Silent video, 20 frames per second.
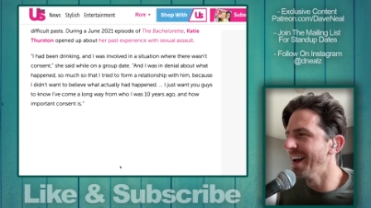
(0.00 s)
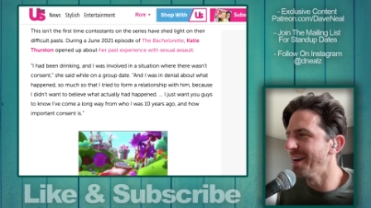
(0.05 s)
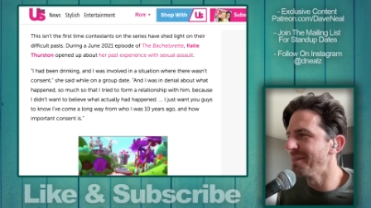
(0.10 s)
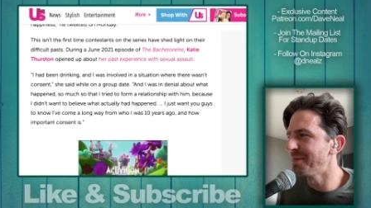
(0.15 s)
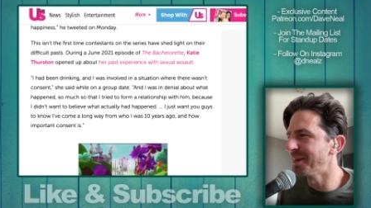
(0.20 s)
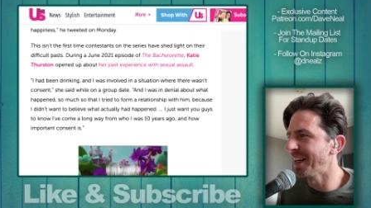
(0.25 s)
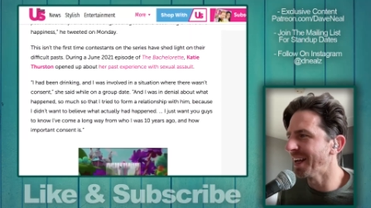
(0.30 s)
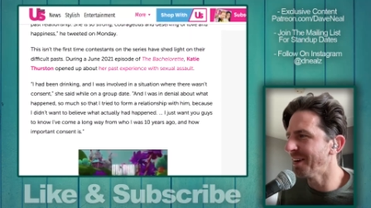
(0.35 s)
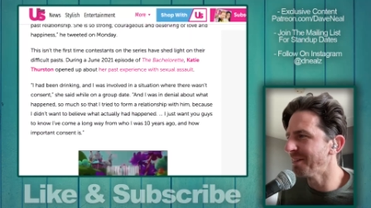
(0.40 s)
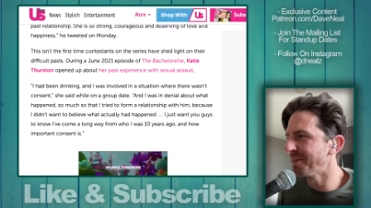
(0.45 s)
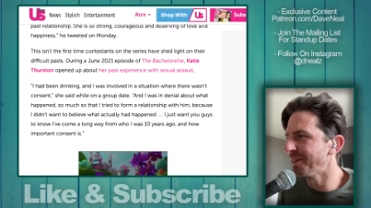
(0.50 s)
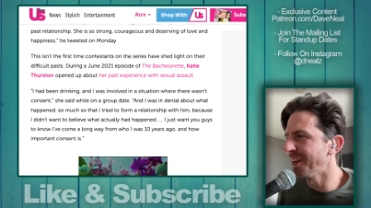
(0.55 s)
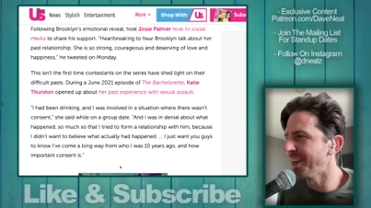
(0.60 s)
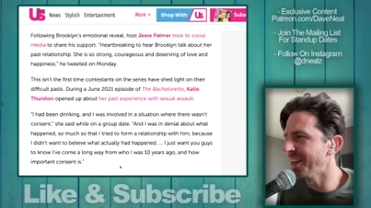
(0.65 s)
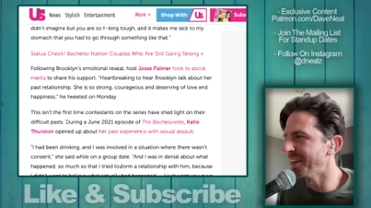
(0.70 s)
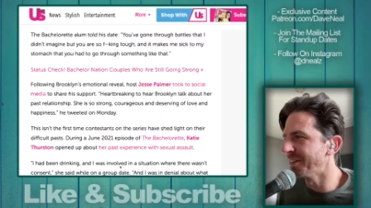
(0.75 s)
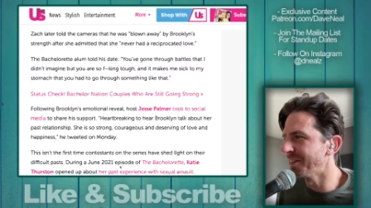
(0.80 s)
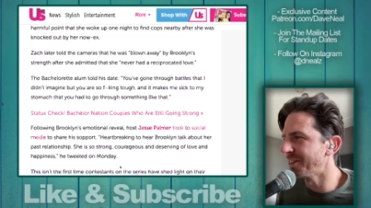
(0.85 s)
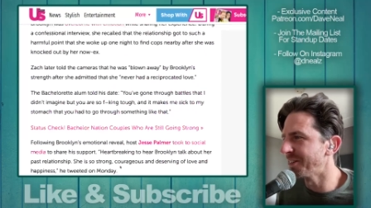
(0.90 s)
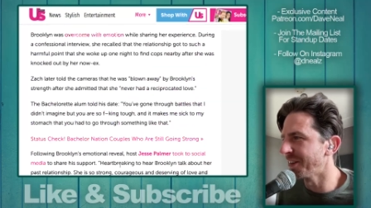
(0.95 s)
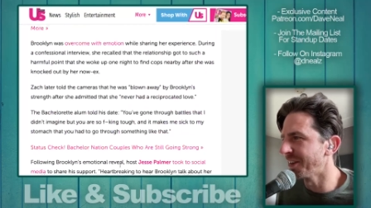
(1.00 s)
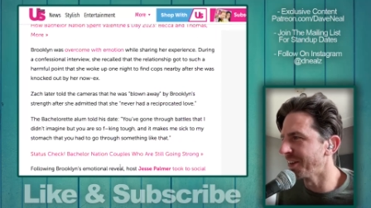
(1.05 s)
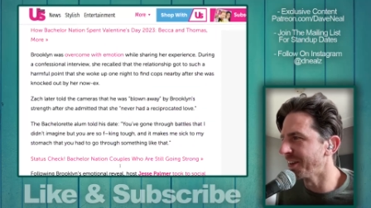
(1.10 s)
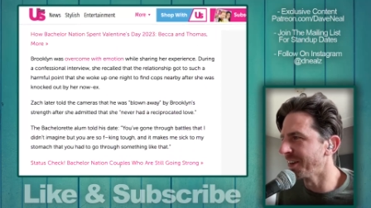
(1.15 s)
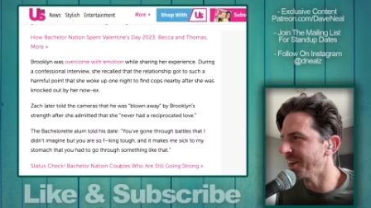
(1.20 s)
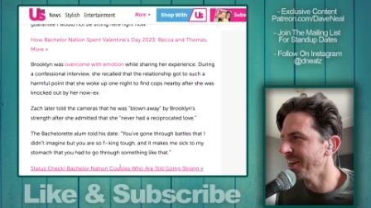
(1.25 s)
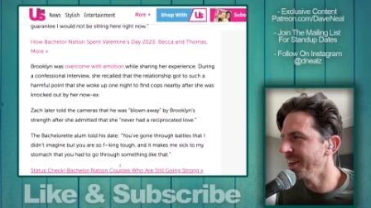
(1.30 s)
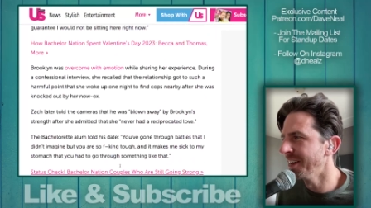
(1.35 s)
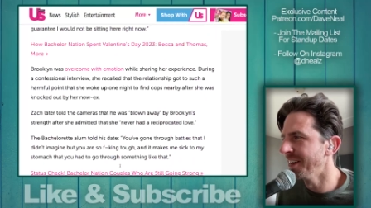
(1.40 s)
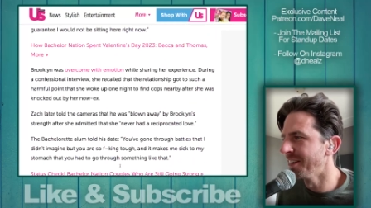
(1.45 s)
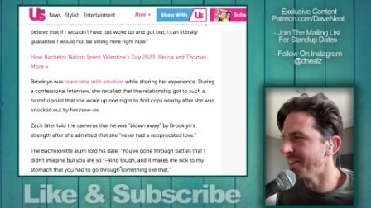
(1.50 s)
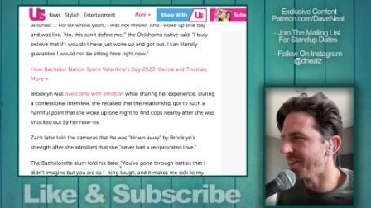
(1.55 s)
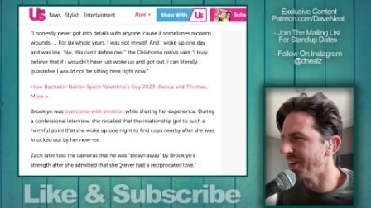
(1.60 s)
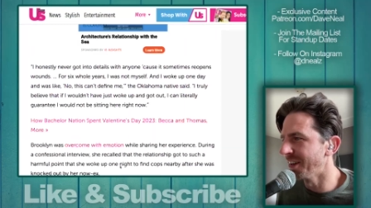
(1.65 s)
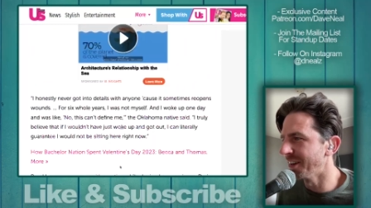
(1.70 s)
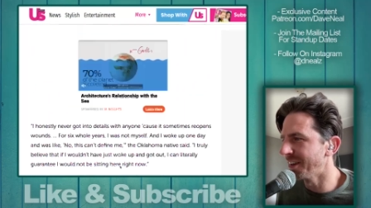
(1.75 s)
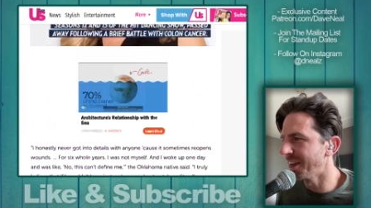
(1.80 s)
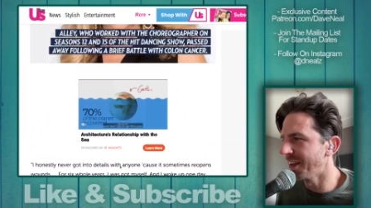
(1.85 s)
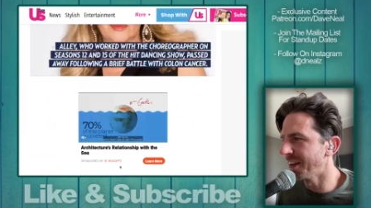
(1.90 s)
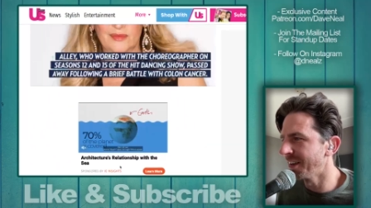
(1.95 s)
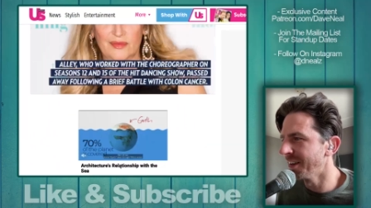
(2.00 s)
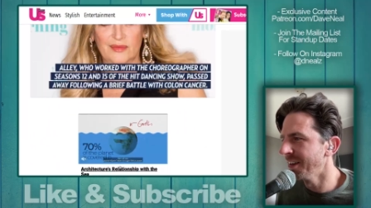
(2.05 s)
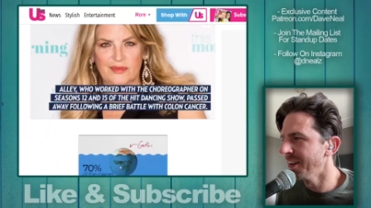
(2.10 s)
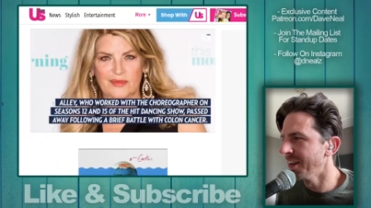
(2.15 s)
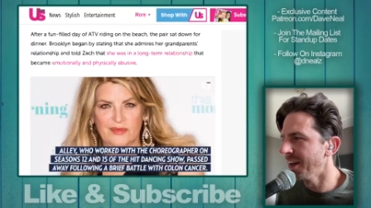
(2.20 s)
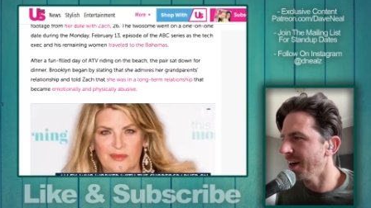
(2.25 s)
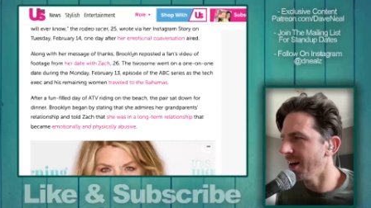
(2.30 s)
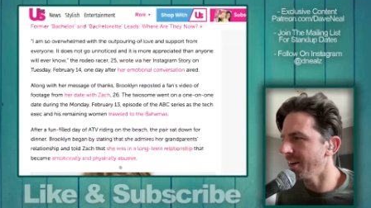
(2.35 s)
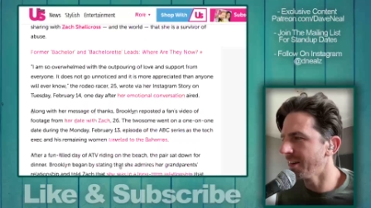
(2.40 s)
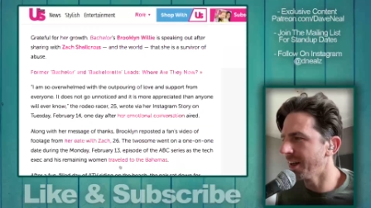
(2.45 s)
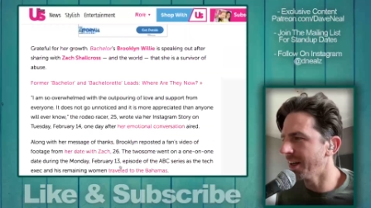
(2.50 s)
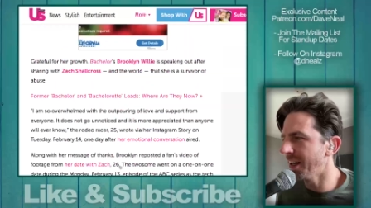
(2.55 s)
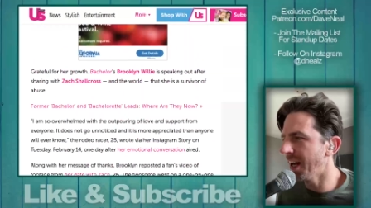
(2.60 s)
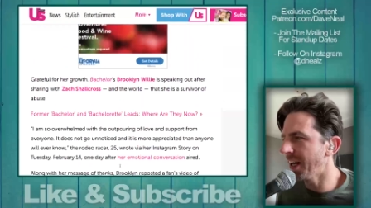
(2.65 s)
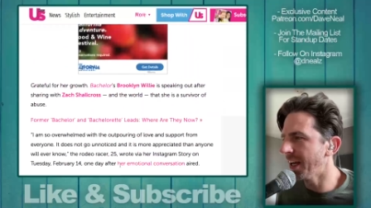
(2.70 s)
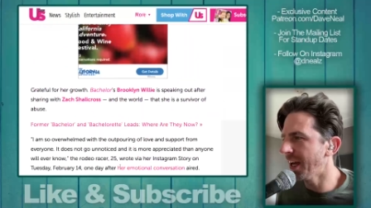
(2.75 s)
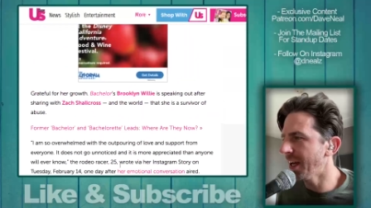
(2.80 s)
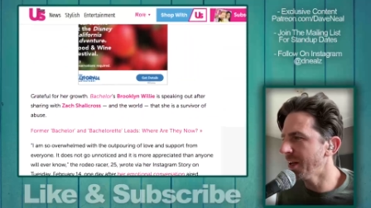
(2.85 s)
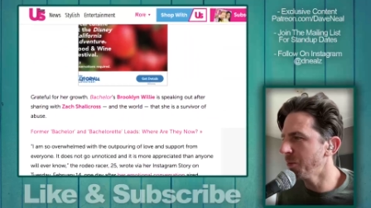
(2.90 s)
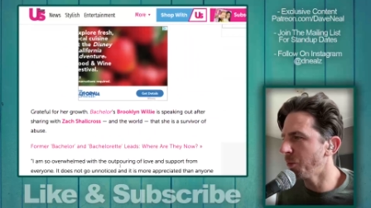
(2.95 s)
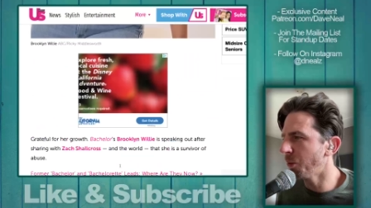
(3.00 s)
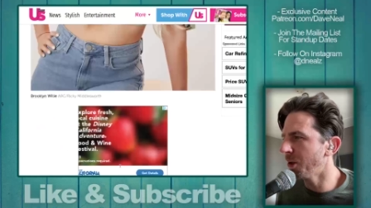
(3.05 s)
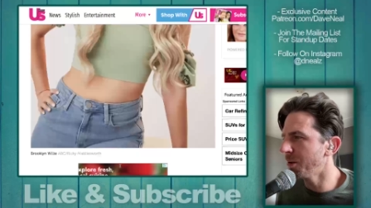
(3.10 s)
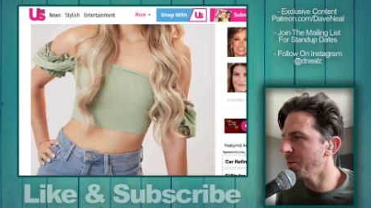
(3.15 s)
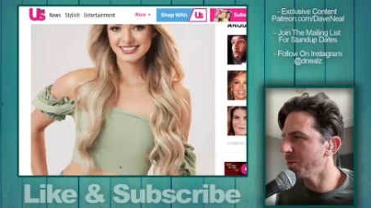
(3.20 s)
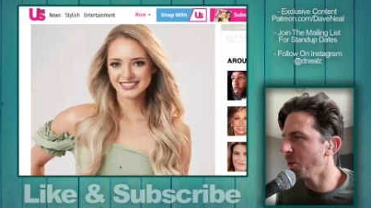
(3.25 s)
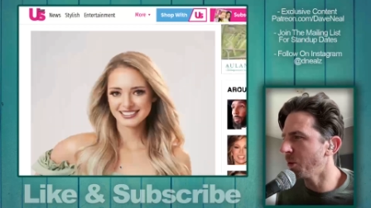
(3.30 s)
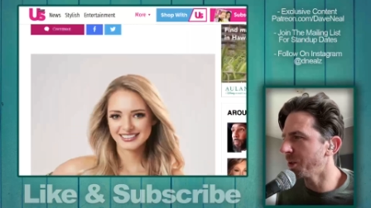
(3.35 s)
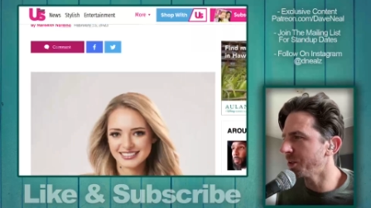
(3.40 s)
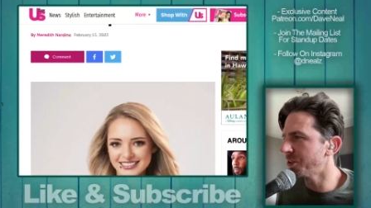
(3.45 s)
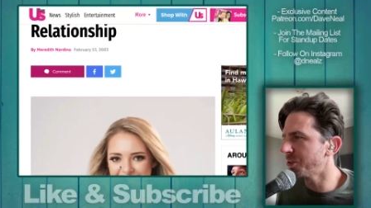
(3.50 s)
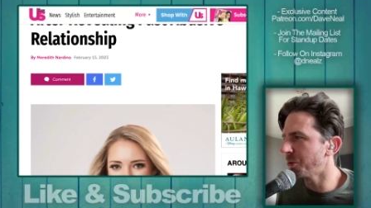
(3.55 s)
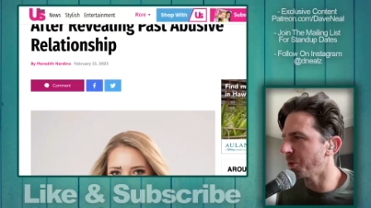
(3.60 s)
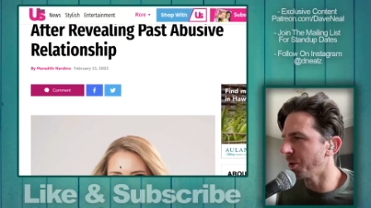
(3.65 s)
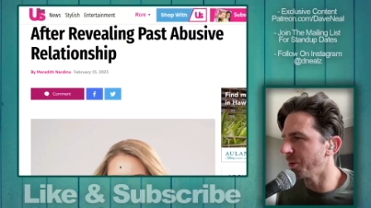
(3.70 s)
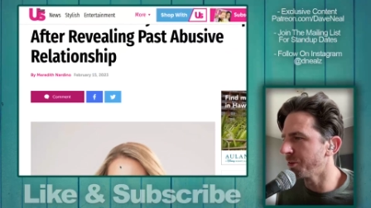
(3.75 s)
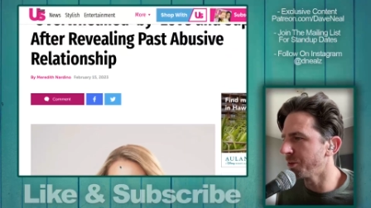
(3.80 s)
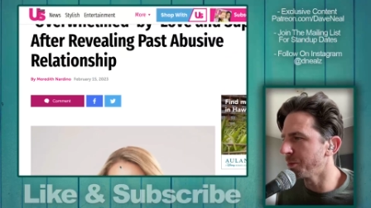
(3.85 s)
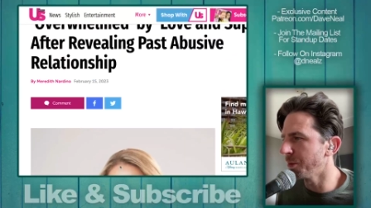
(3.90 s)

but how funny for her, right there. All right, I had one more story from